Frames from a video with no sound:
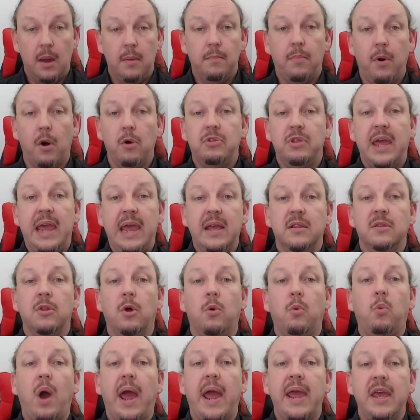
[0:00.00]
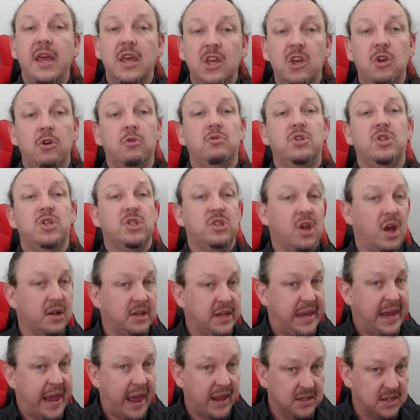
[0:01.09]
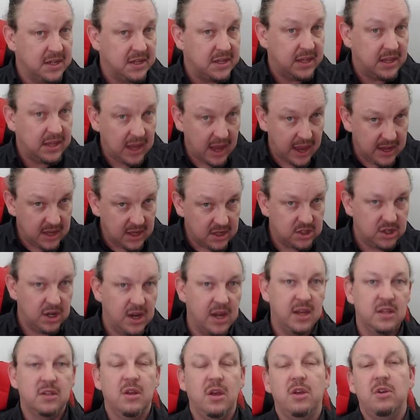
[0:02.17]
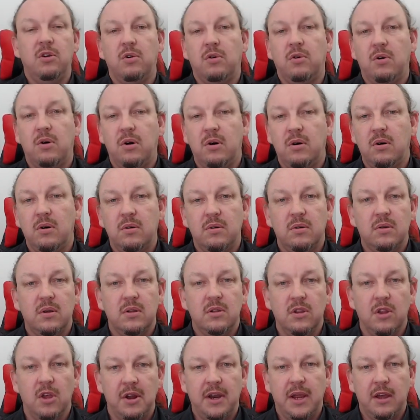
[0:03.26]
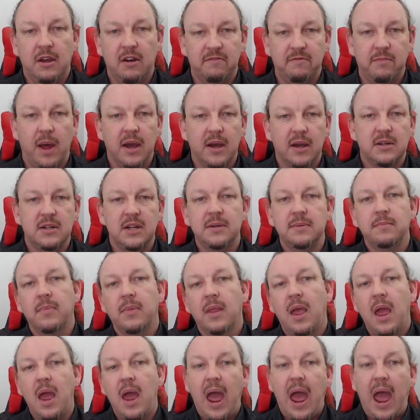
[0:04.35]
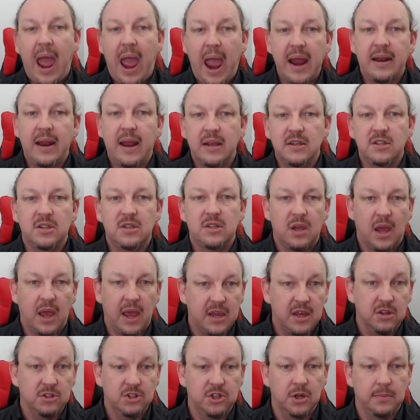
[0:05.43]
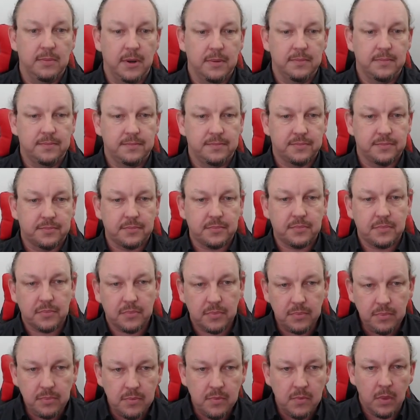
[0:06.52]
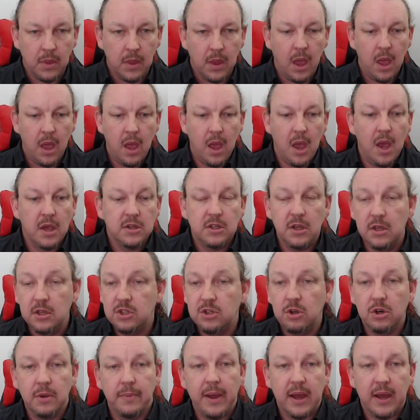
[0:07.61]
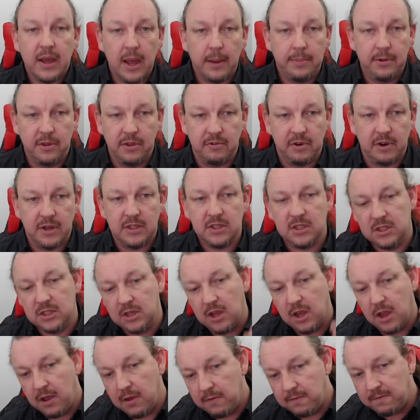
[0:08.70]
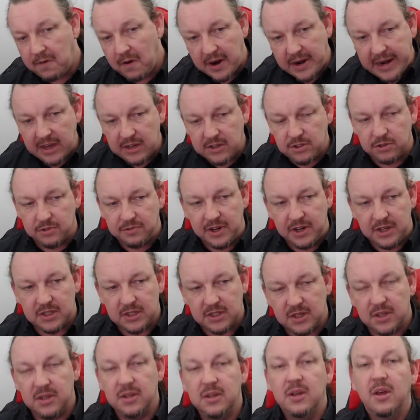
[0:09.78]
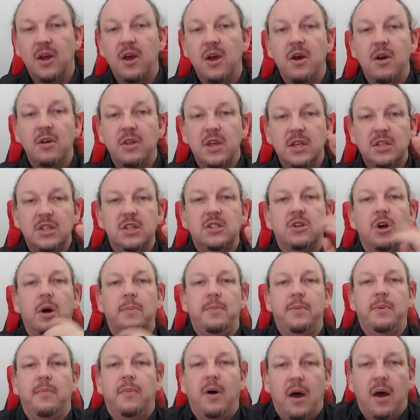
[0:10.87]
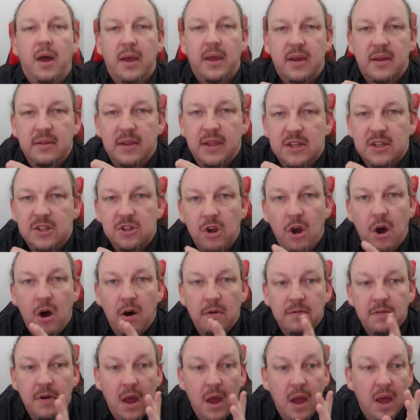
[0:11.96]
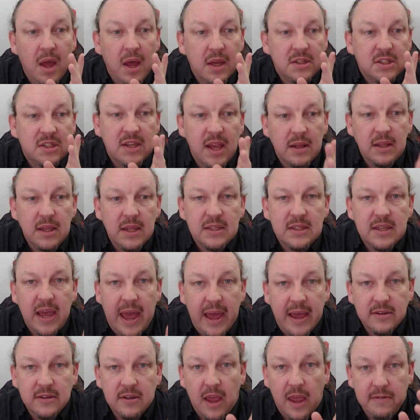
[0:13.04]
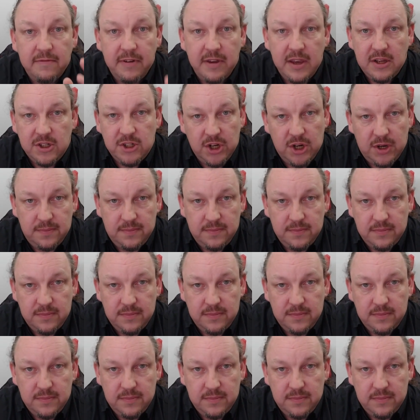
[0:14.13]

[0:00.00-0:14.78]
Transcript: both in the way you study and engage in your learning of marketing and as a consumer. So let's talk about a couple of the risks. Financial risk. This is top of my list of sell it as a feature.